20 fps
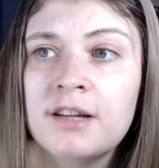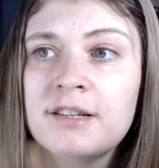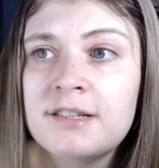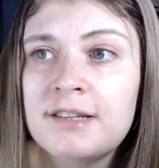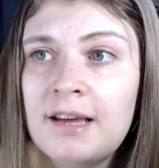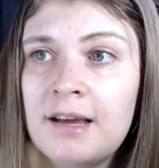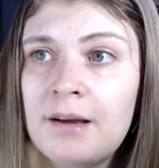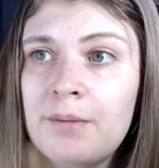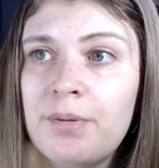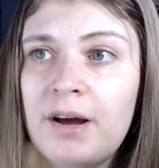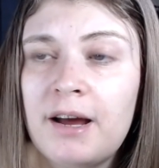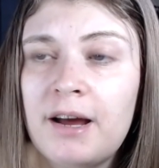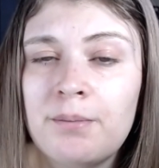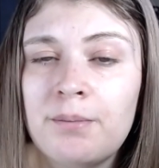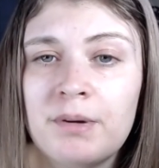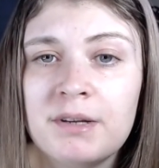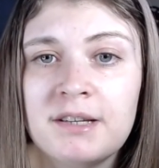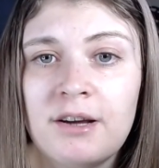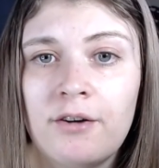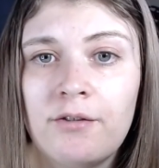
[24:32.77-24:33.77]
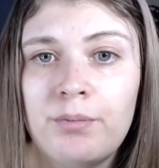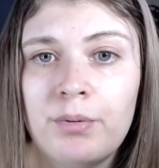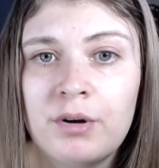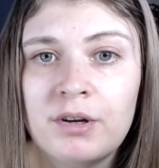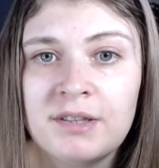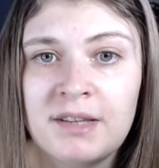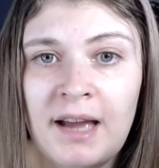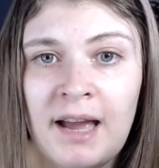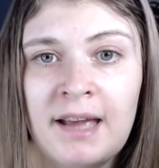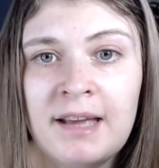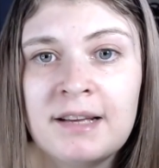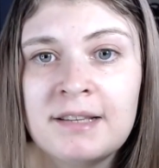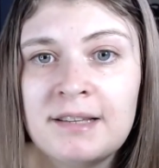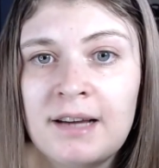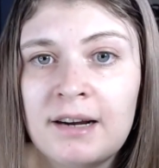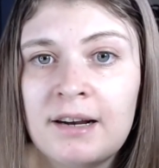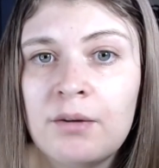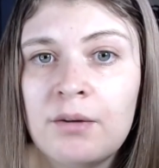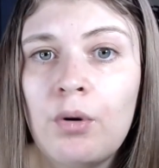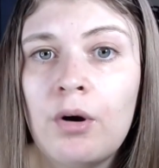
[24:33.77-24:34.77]
today i'm proud of myself because i ate
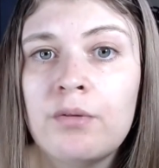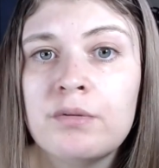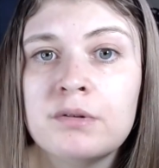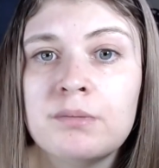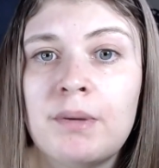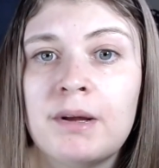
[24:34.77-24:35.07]
exactly what i was